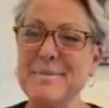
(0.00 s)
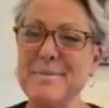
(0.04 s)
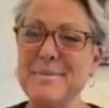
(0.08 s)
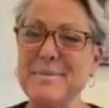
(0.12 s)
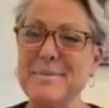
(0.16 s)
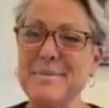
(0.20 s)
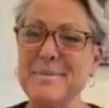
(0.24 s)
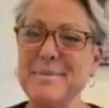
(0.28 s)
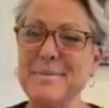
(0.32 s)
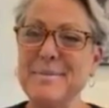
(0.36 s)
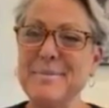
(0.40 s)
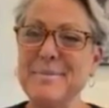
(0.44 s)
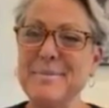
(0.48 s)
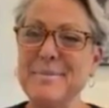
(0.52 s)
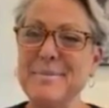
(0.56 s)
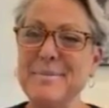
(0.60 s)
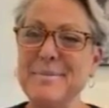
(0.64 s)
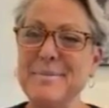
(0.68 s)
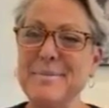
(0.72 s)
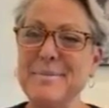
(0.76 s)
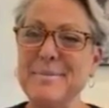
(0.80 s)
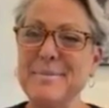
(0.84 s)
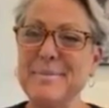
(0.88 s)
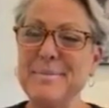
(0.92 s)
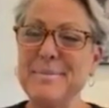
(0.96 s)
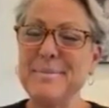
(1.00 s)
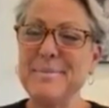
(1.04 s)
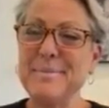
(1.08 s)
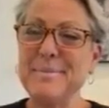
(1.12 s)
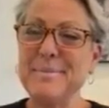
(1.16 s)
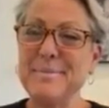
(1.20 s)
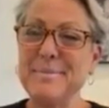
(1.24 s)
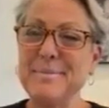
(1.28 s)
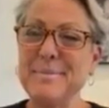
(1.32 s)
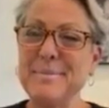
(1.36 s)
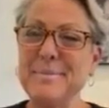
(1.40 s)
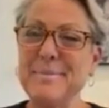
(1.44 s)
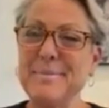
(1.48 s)

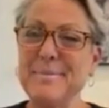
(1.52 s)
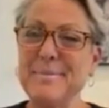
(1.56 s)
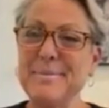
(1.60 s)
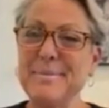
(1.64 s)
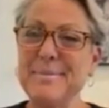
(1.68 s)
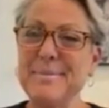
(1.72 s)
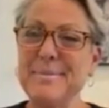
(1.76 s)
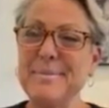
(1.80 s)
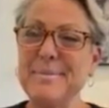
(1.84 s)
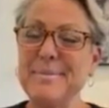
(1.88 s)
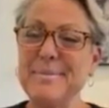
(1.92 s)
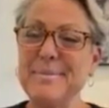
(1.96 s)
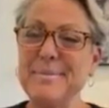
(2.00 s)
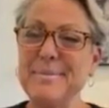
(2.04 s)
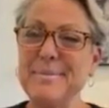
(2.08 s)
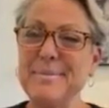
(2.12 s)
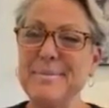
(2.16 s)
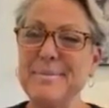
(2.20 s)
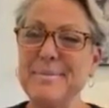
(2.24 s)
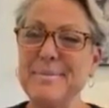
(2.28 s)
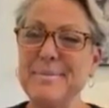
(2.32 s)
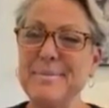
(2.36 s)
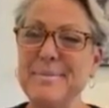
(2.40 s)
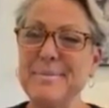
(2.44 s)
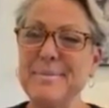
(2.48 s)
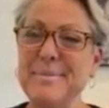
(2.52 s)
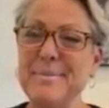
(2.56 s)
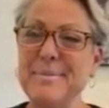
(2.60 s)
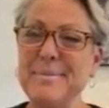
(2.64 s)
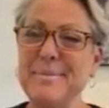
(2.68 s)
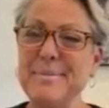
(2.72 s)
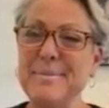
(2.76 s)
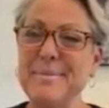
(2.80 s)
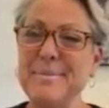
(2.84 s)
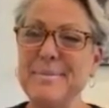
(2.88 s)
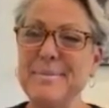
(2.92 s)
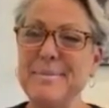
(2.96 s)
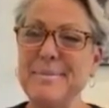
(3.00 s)

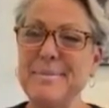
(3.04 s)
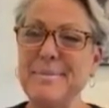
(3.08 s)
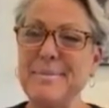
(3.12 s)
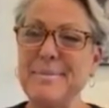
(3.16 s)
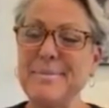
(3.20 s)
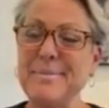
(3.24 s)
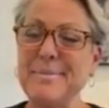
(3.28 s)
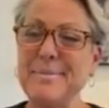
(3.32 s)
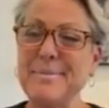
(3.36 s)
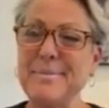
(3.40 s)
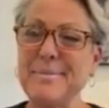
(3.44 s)
This person isn't speaking.